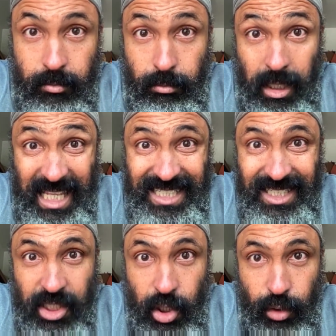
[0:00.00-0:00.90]

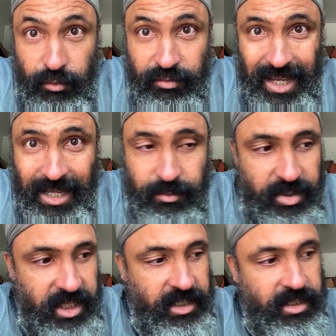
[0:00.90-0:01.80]
blessed love and
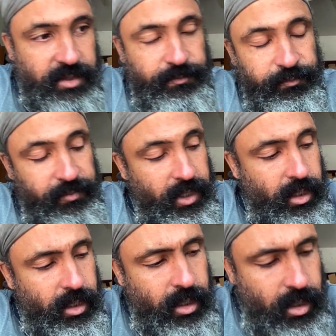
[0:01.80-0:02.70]
peace.
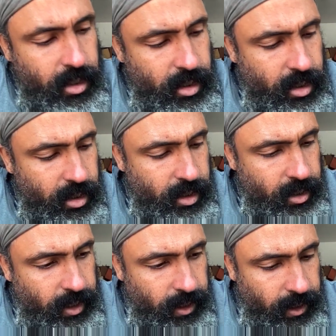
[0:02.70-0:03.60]

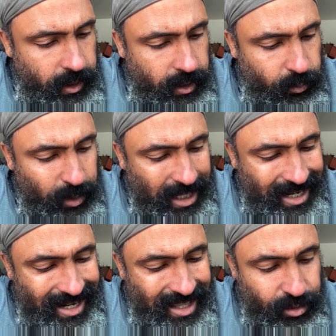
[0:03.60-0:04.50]
We got
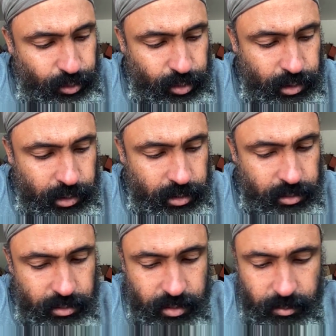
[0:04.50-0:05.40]
another
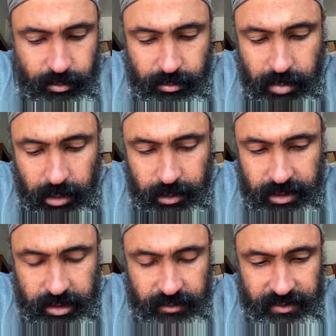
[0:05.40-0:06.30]
public
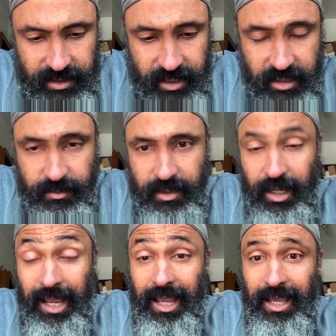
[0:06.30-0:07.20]
service announcement.
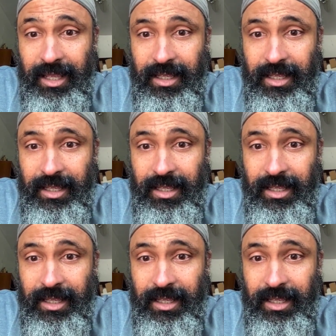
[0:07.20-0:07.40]
I'm